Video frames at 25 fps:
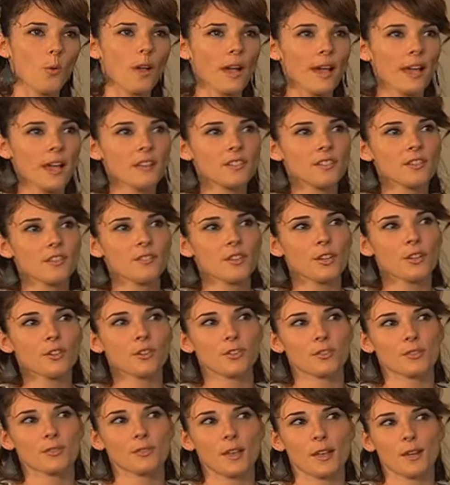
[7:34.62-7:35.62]
I also
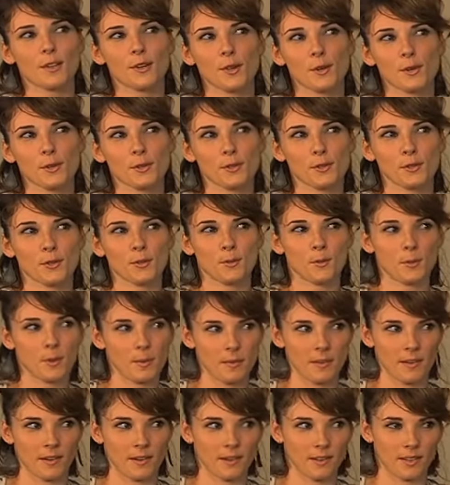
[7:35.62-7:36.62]
noticed the
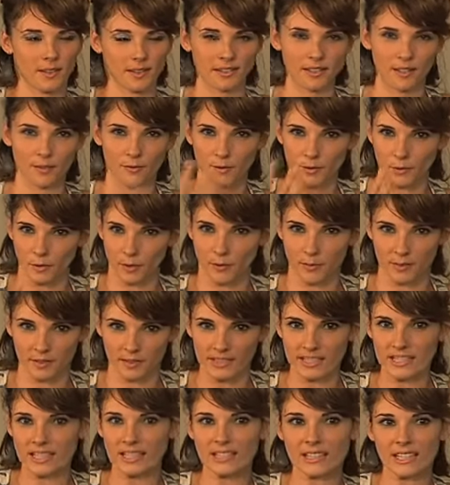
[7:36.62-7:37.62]
women, like say for women,
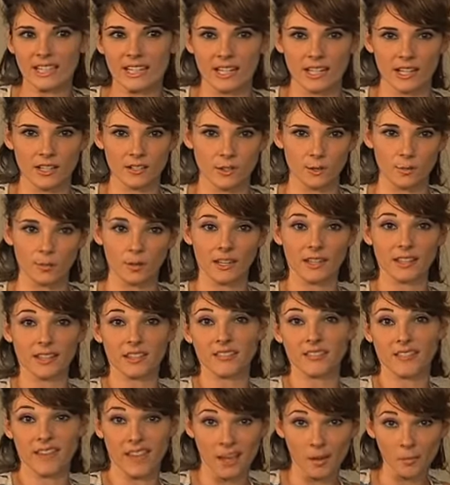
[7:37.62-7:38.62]
leading ladies or playing the
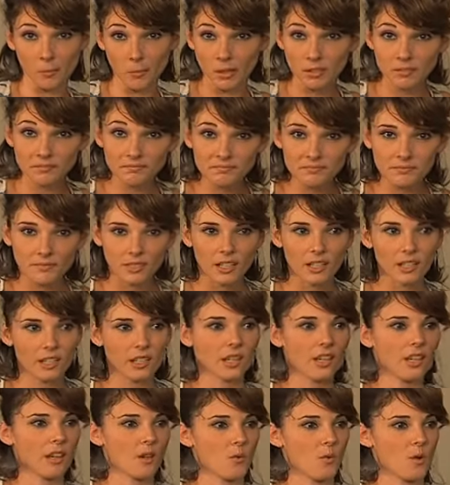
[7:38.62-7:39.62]
vamp.
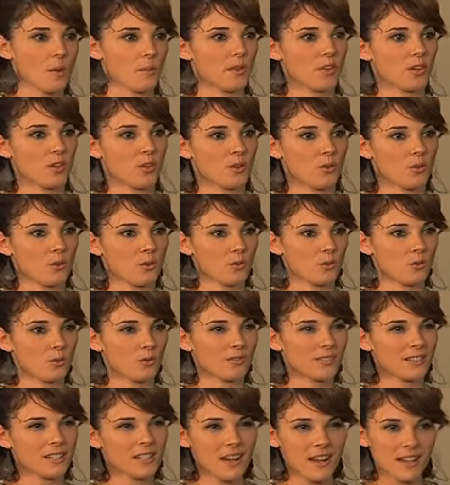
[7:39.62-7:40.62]
Women who
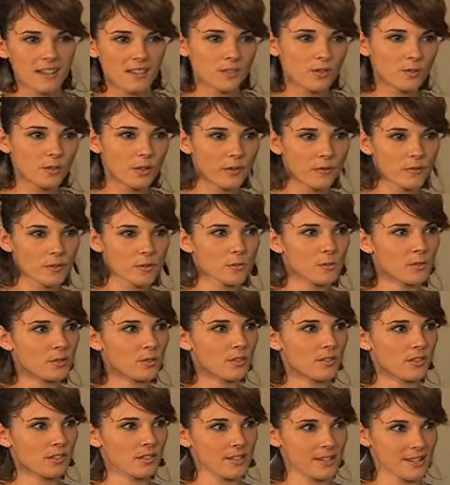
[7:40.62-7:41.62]
are not so comfortable in
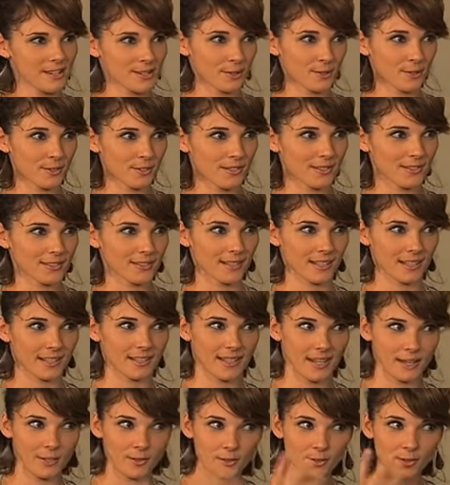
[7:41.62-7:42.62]
their heels, like
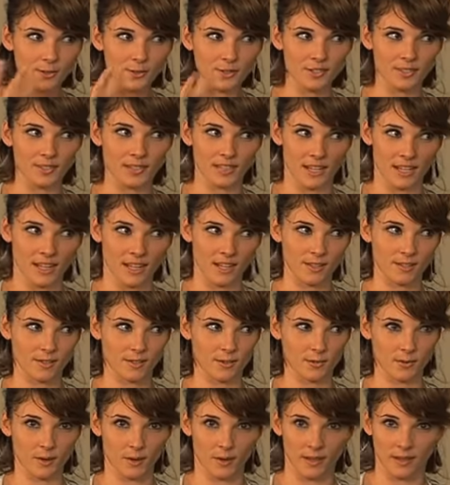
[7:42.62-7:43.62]
dancers and ladies who
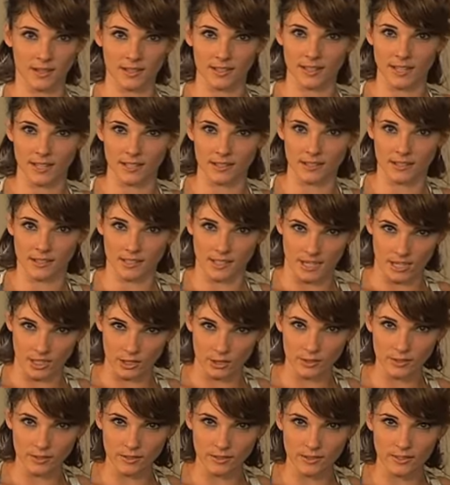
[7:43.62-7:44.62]
know how to dance in
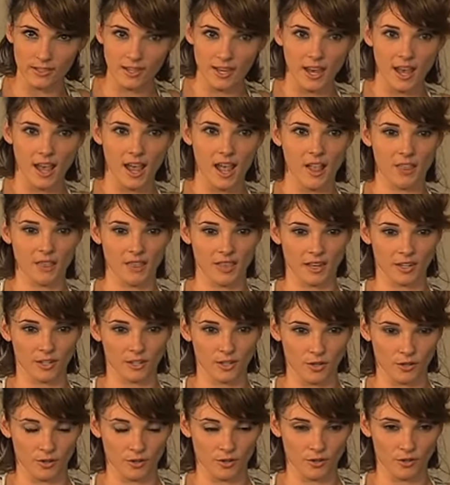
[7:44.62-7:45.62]
heels, and then
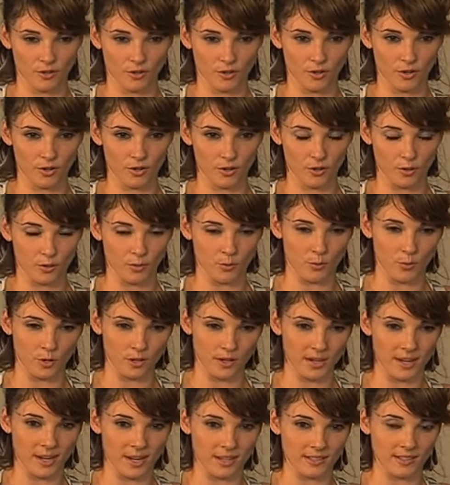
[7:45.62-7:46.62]
you're
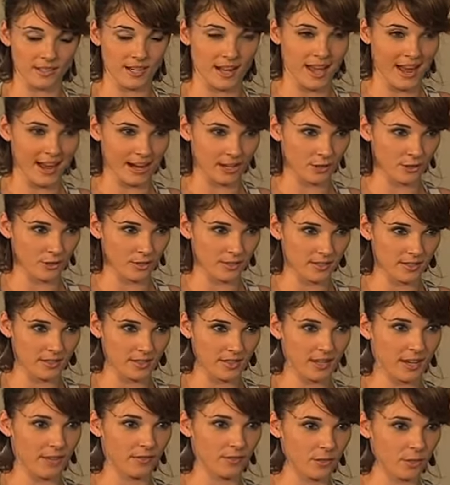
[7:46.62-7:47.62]
working as an actress. Like
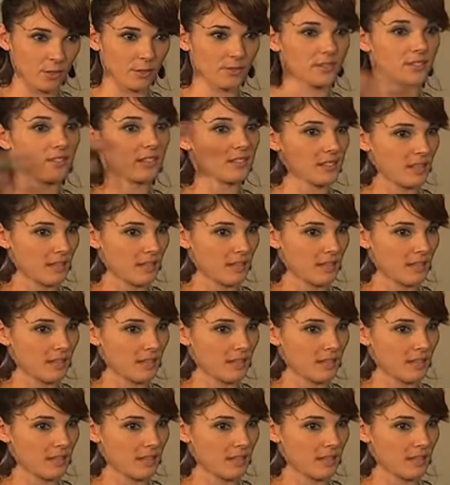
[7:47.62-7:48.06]
I've noticed the